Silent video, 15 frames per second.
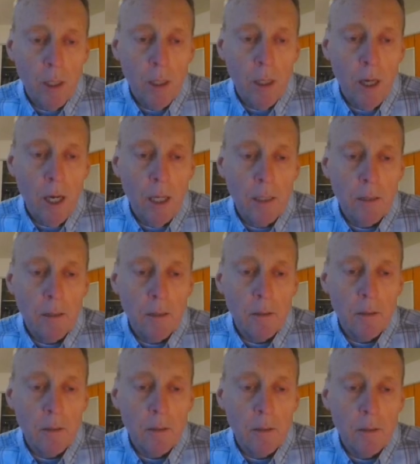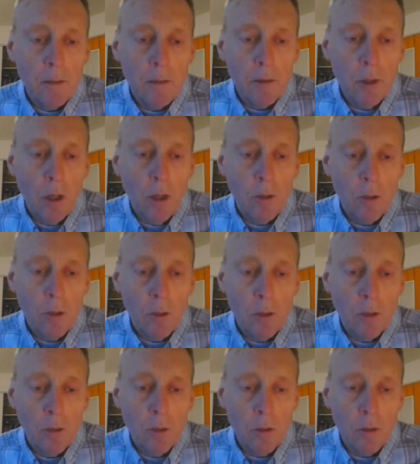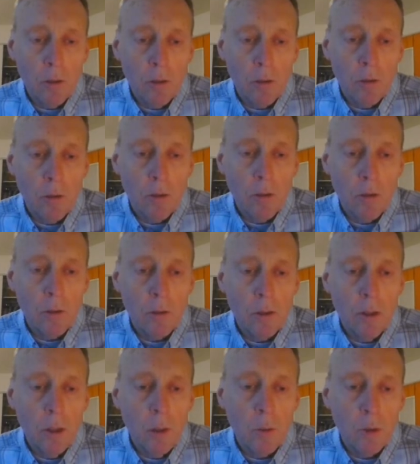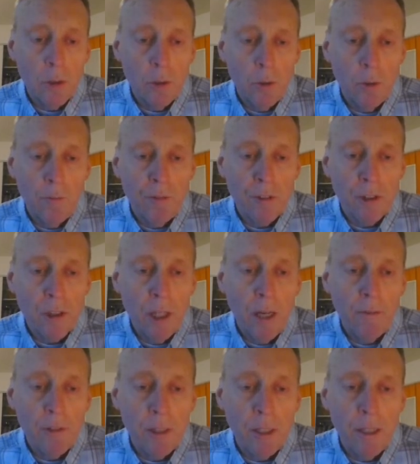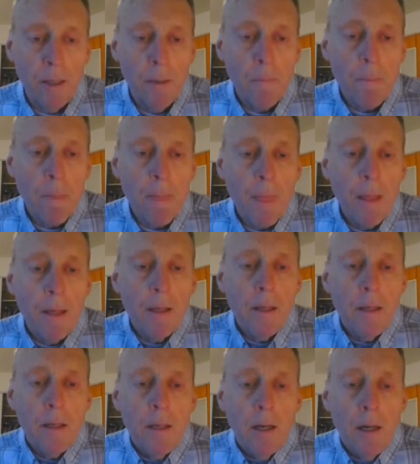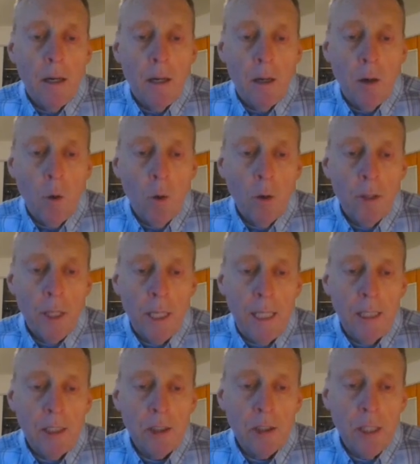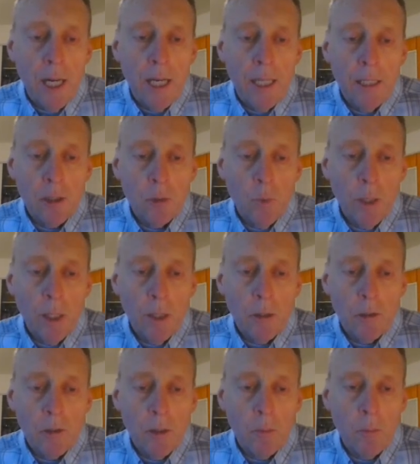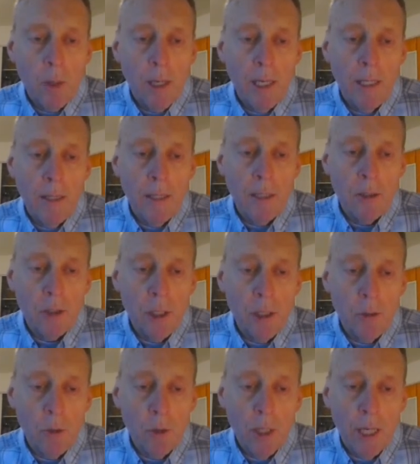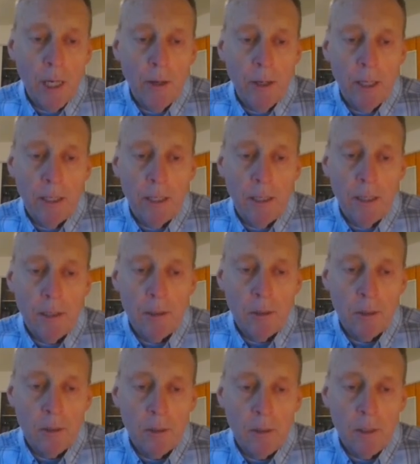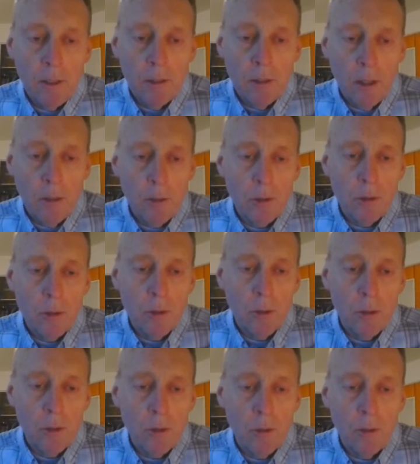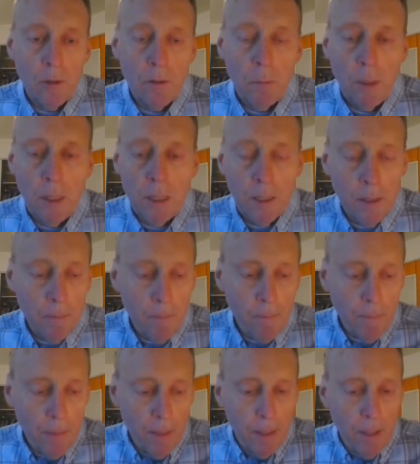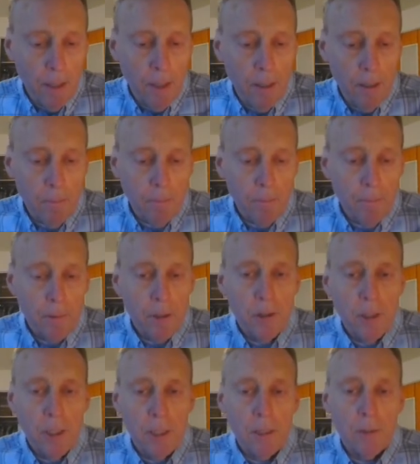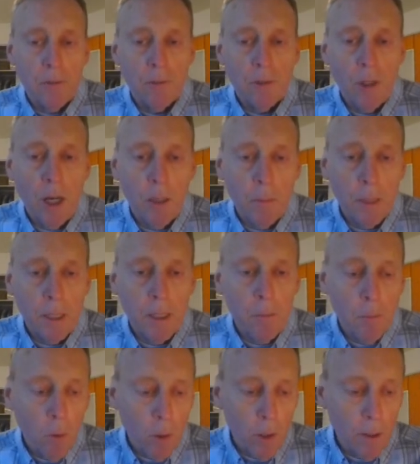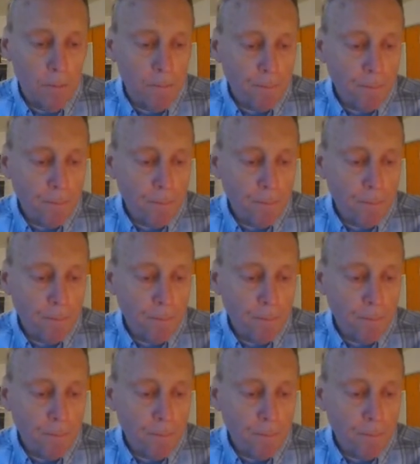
Lot sought to go to for safety, or the east side as well. Somewhere in this general area is understood to have been the cities of Sodom and Gomorrah.